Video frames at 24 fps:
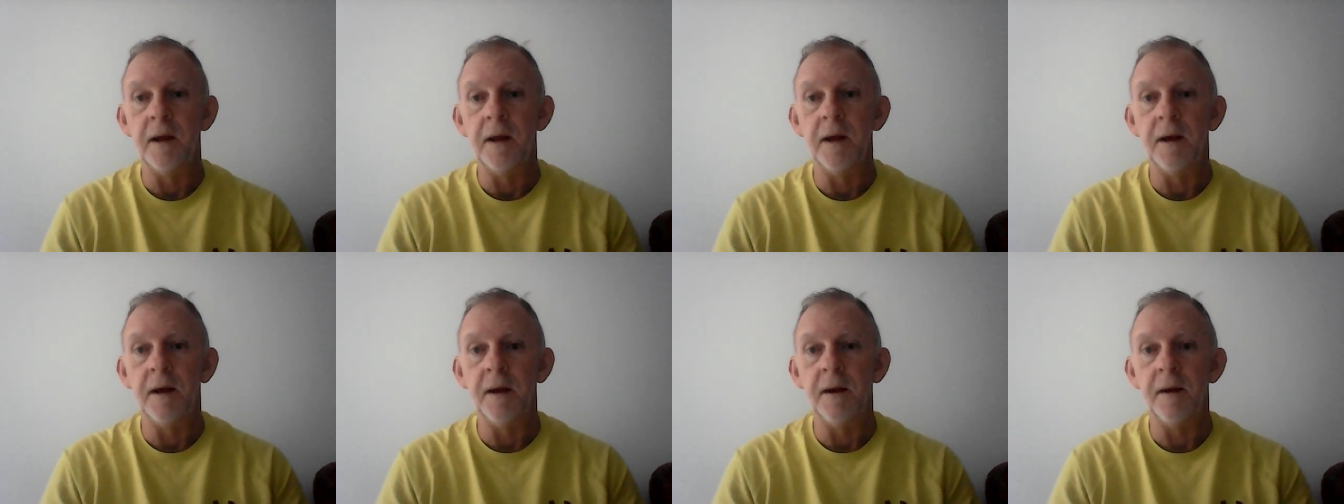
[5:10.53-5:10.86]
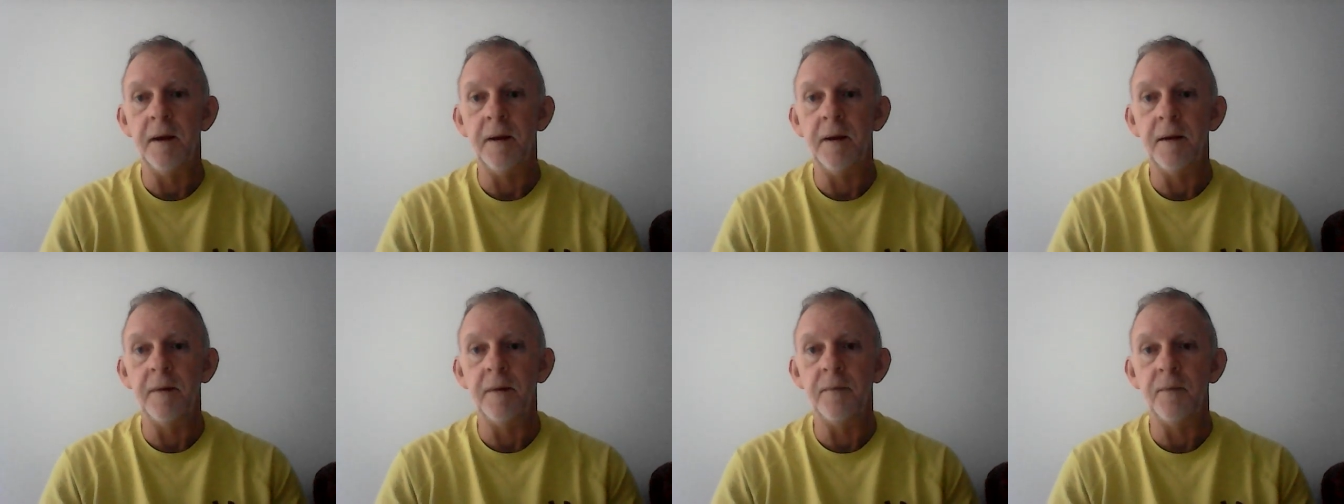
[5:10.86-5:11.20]

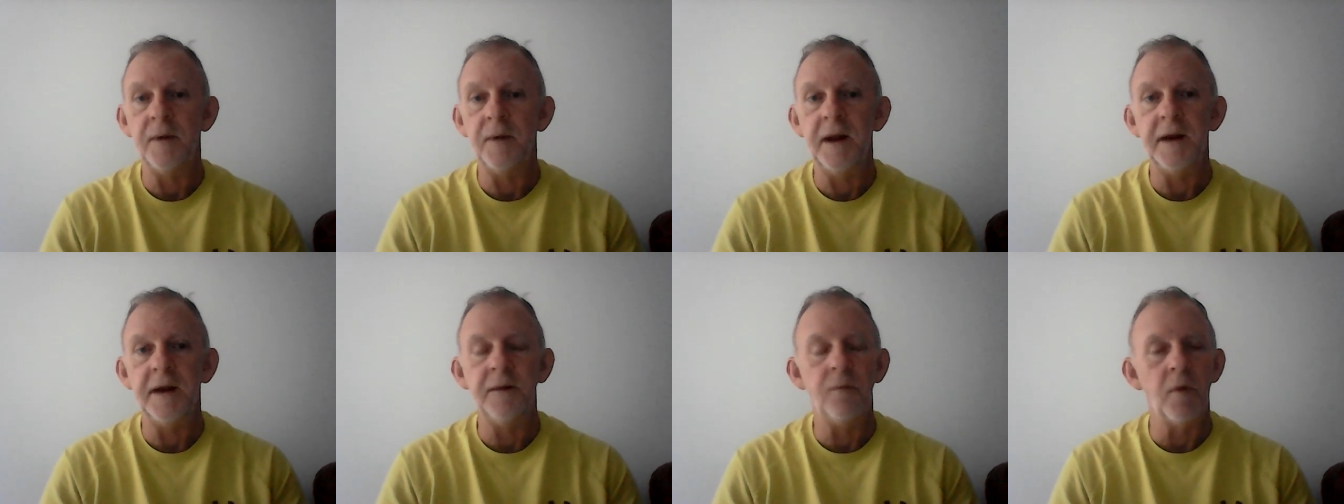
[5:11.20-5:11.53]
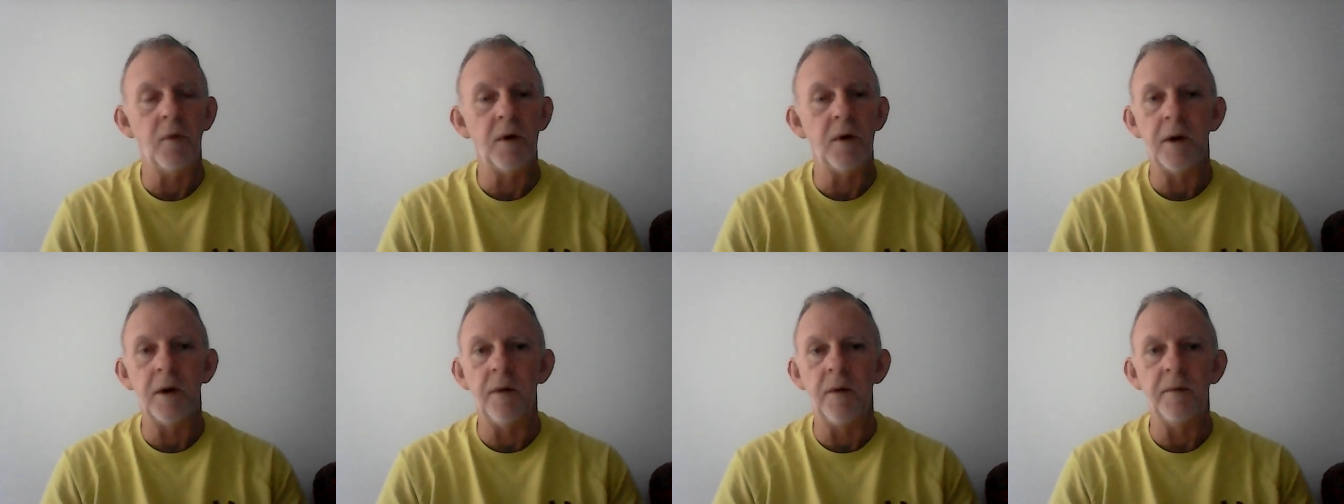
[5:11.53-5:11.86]
Uh, we need to
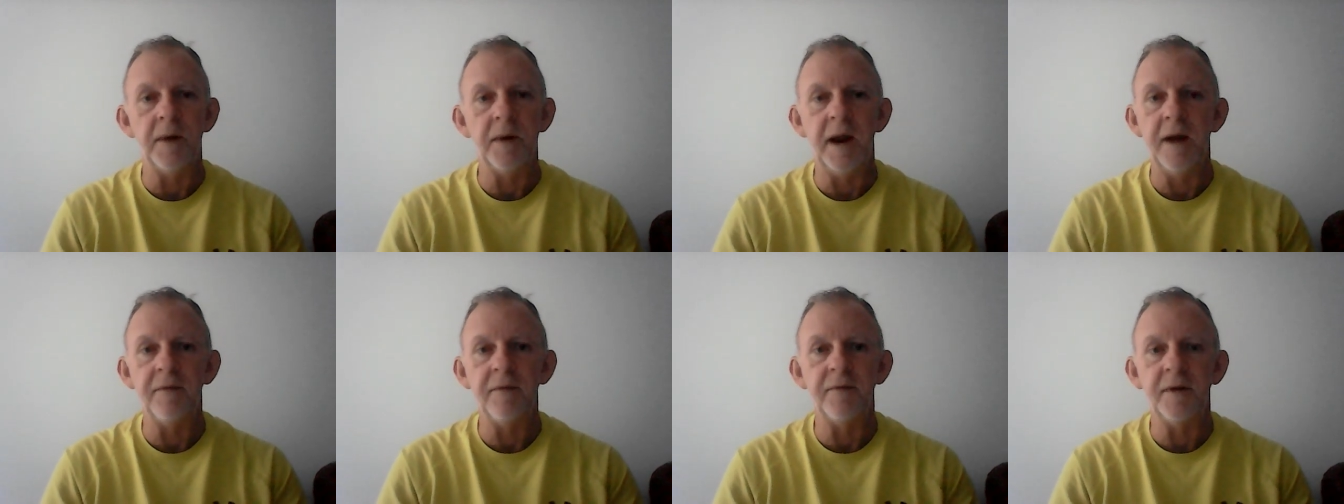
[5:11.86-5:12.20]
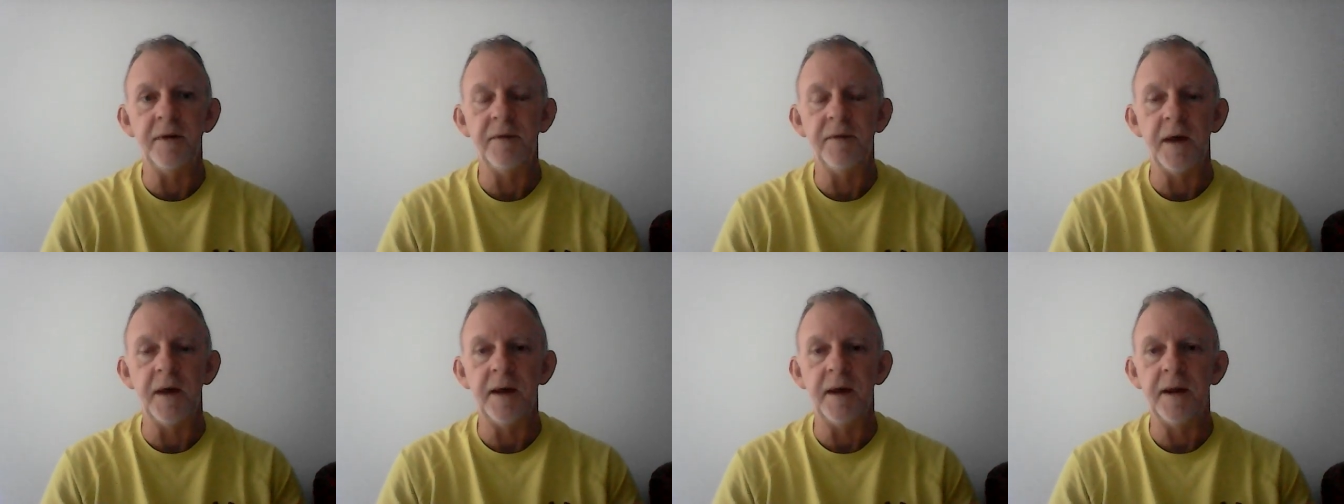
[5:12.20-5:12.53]
work on
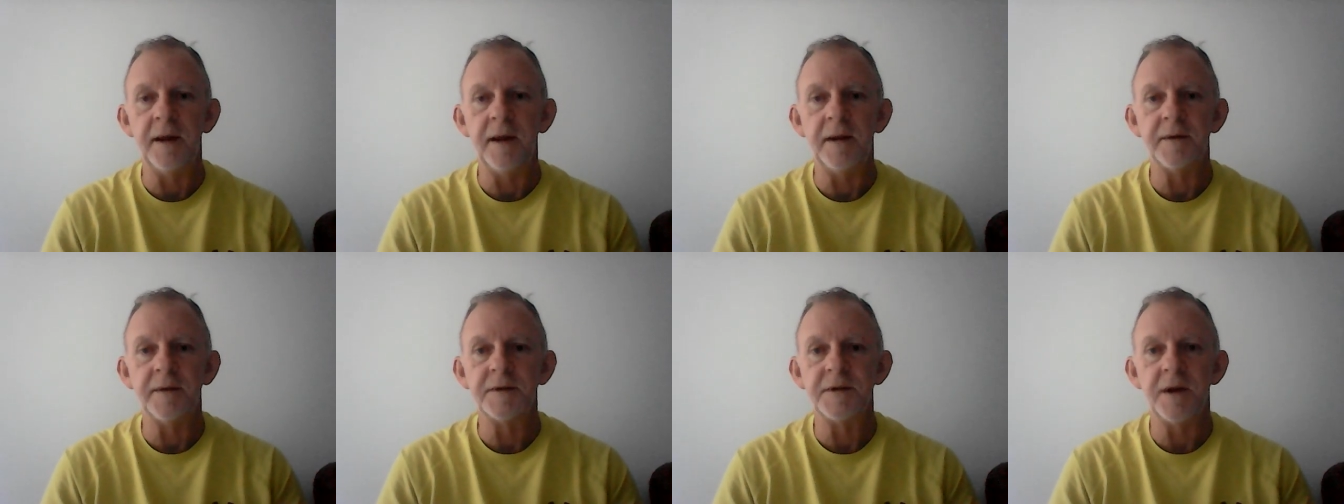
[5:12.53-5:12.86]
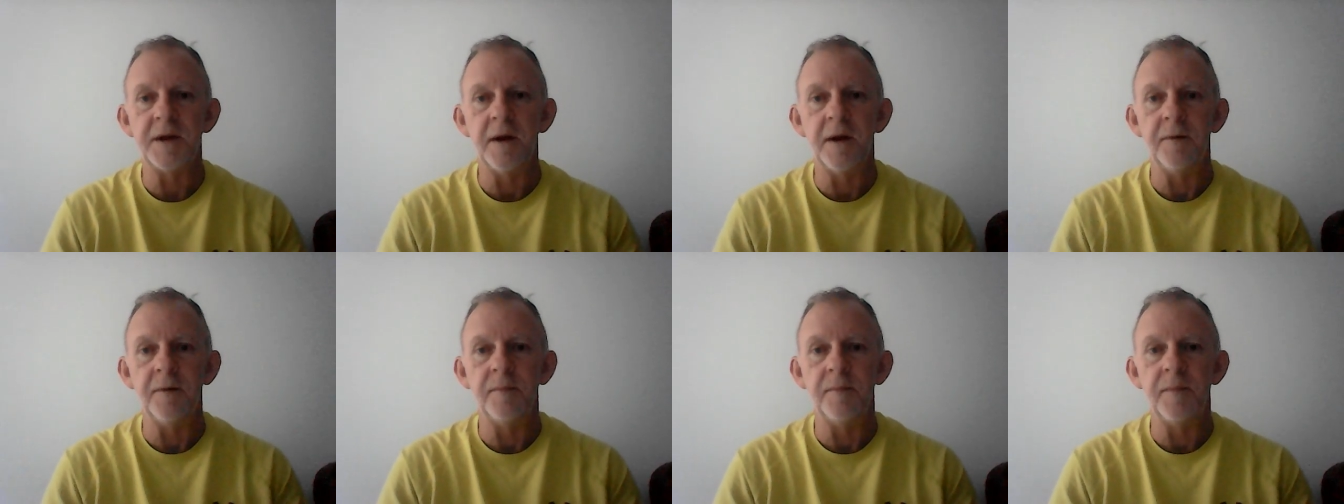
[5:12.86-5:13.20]
everything.
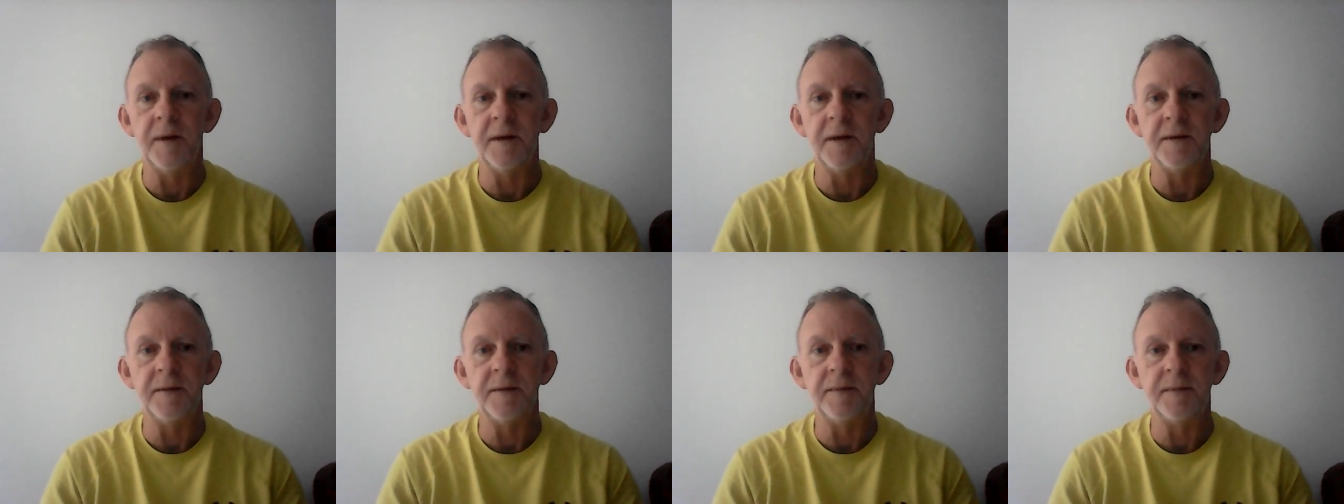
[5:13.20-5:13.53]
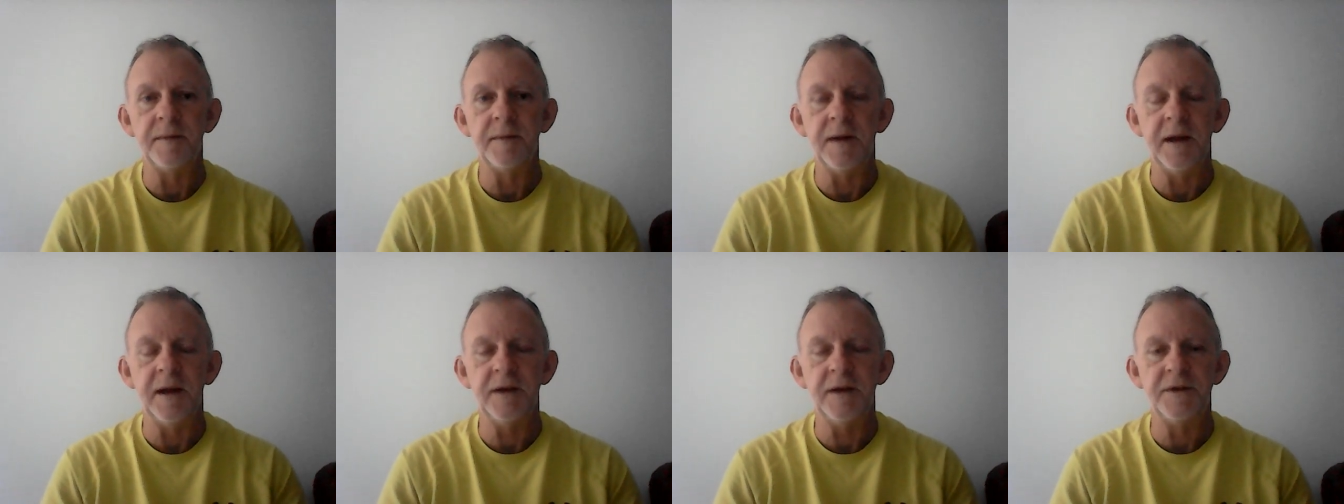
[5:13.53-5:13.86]
So, but
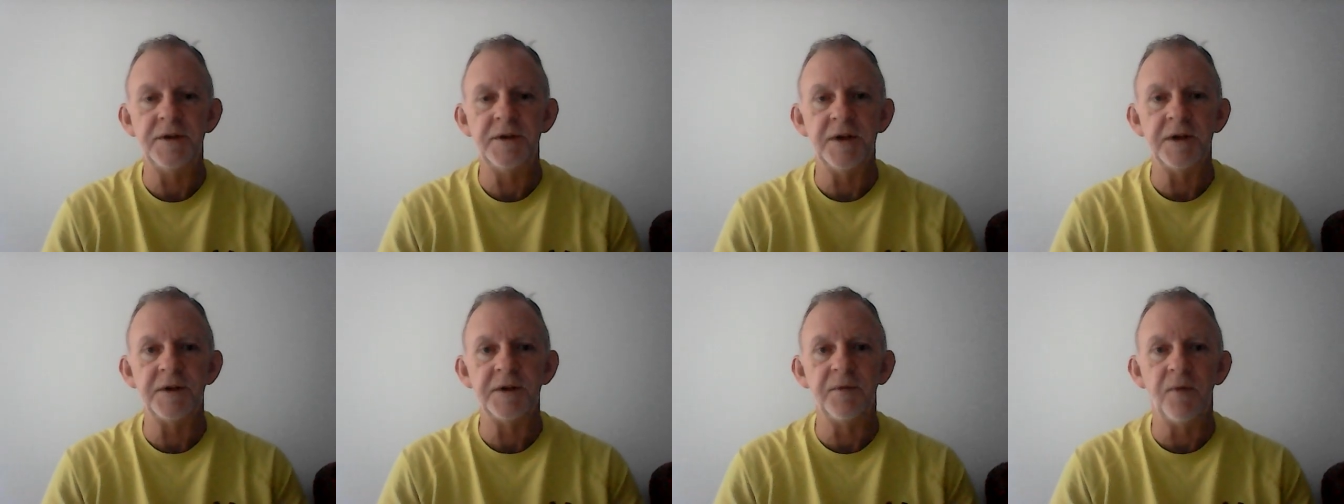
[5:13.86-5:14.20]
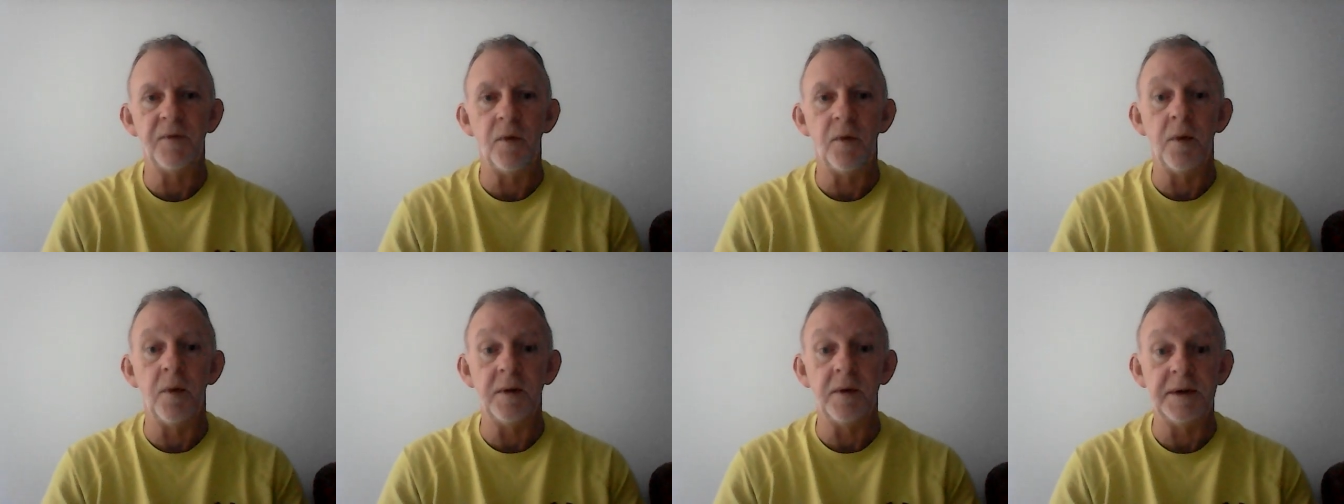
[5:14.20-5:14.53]
he's just
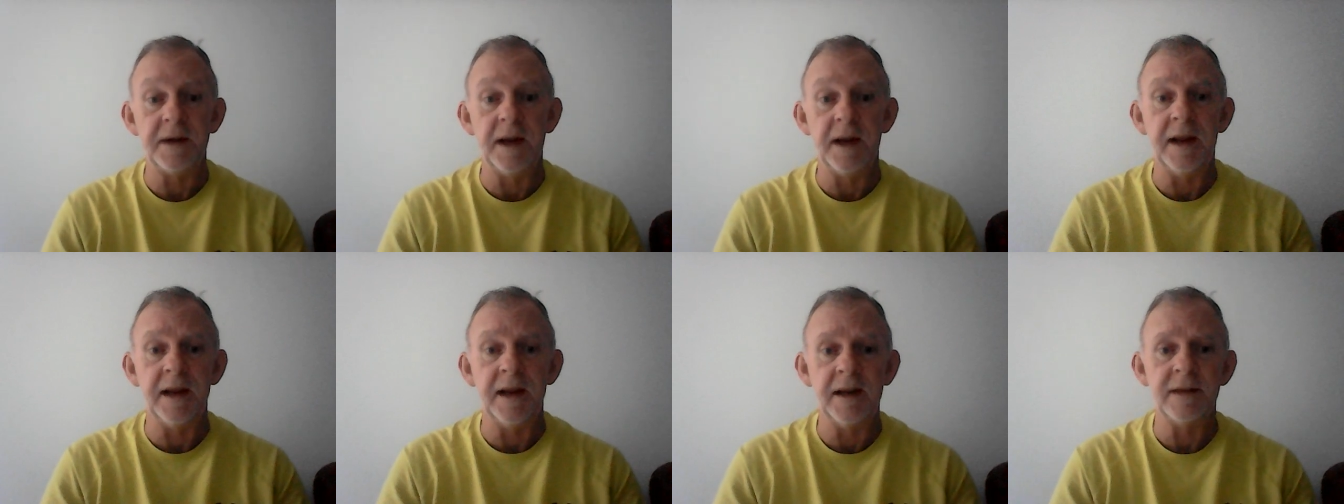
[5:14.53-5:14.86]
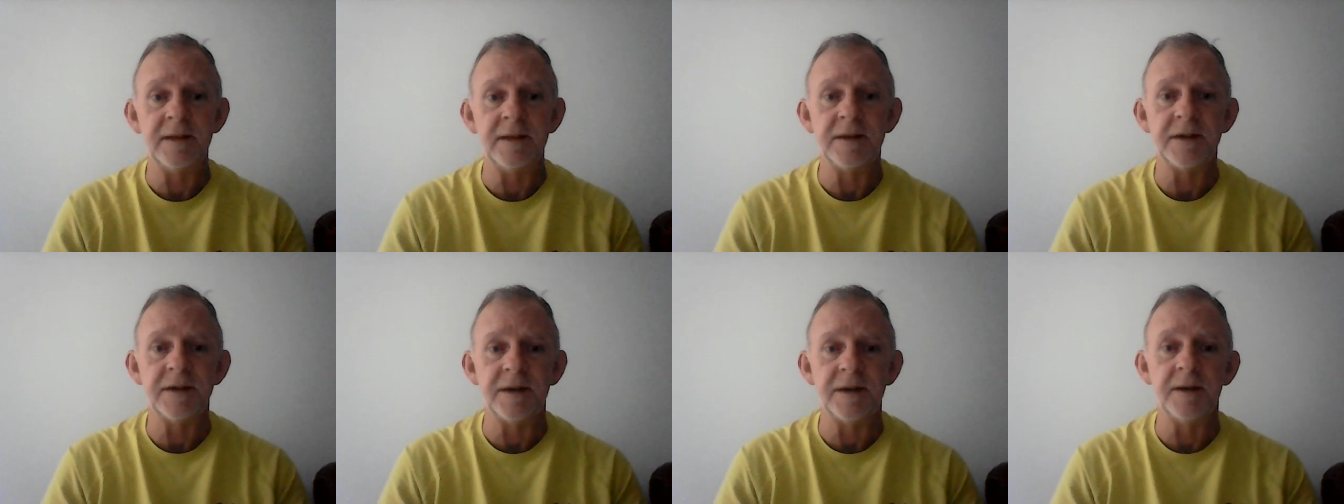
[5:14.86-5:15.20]

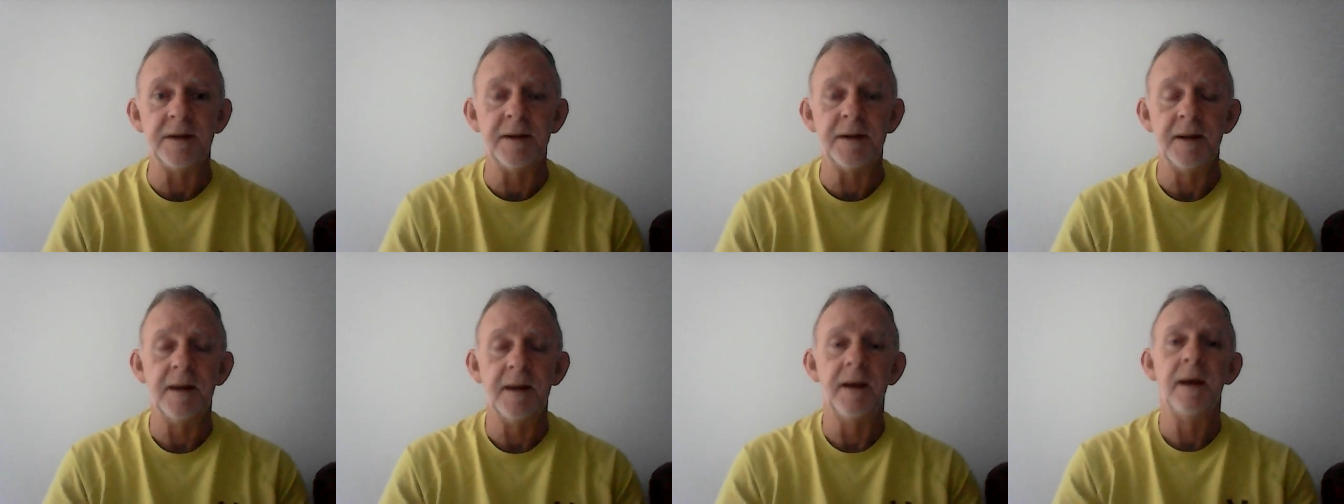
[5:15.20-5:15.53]
14, so